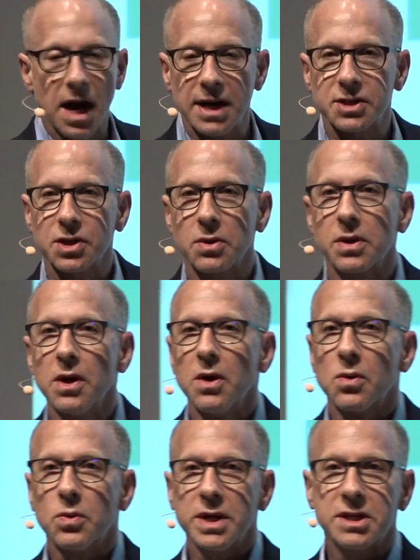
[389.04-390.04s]
iZone,
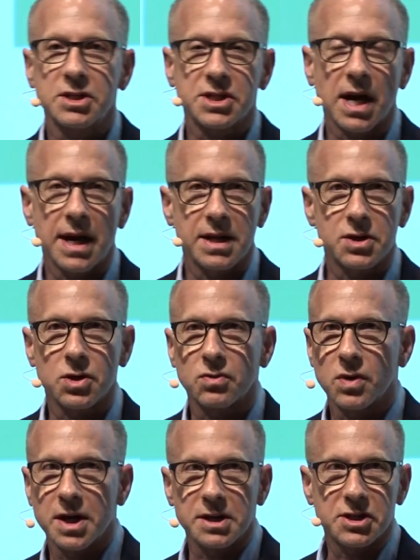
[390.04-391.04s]
we decided to
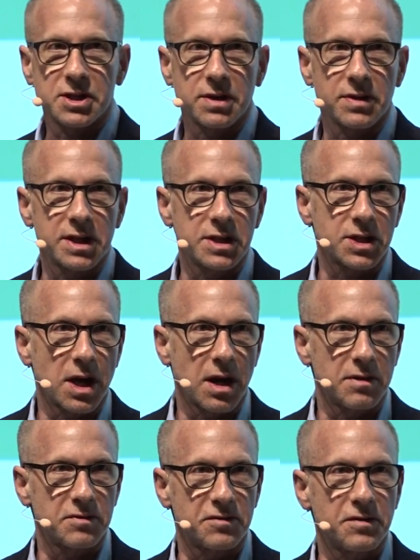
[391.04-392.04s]
run a series
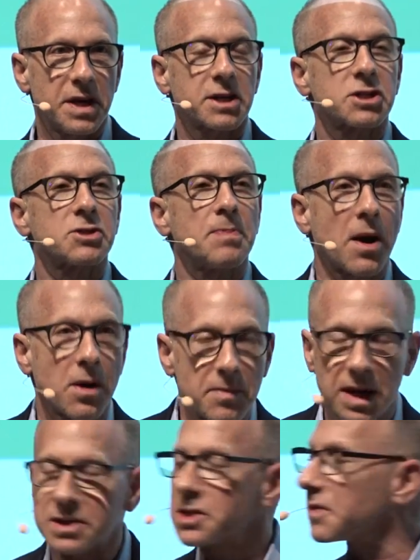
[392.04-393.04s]
of
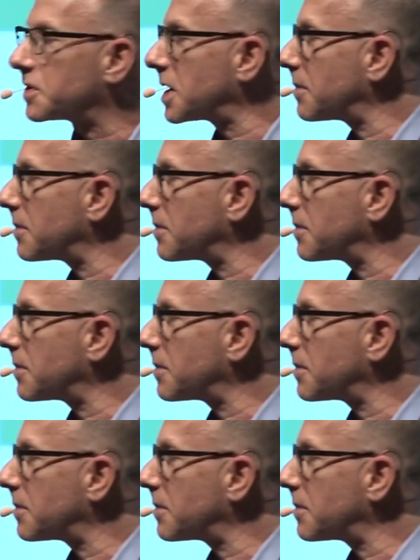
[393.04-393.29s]
experiments, of